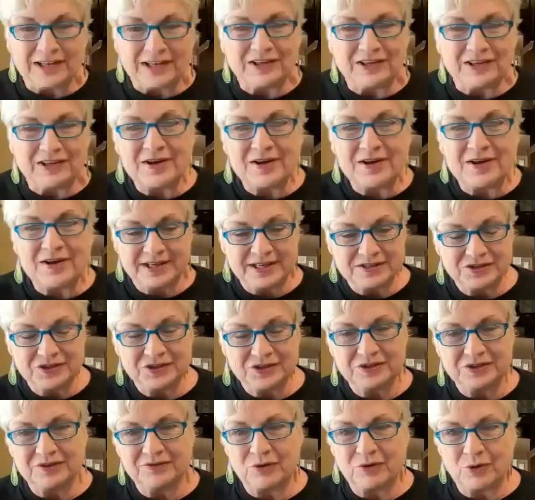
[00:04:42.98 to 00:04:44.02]
love the
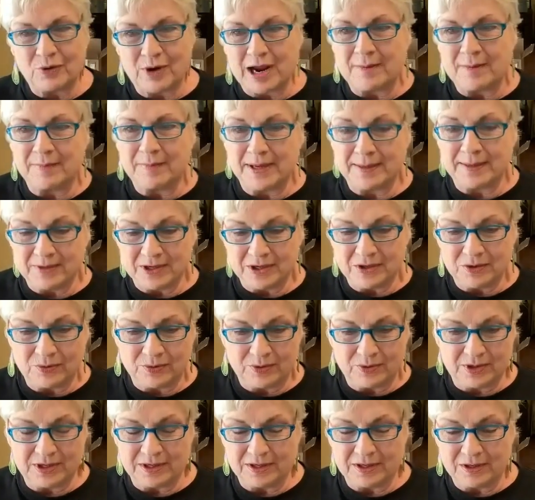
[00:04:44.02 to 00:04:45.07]
legend of Crybaby
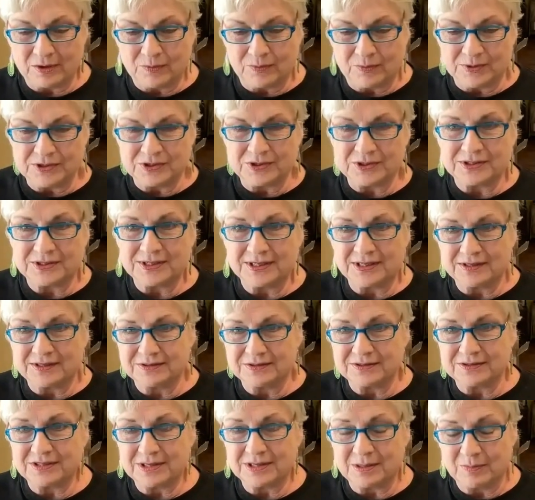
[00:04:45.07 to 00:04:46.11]
Creek, which is
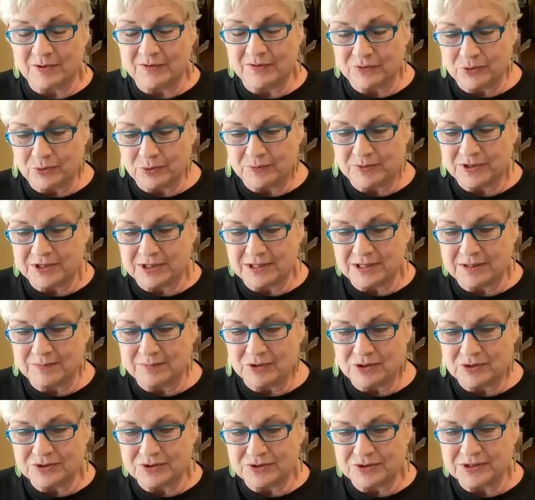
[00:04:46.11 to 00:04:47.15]
in Summer of the
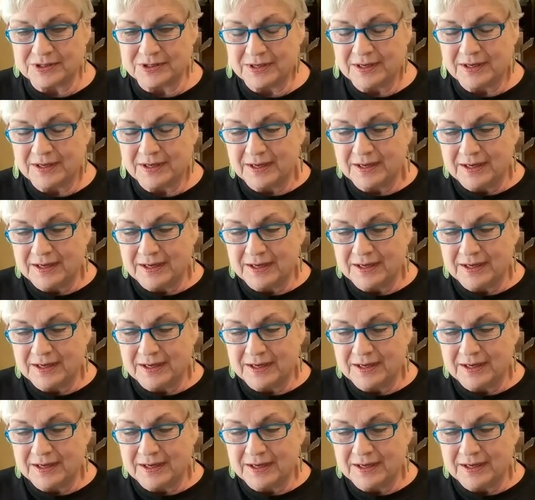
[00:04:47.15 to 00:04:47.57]
Redeemers.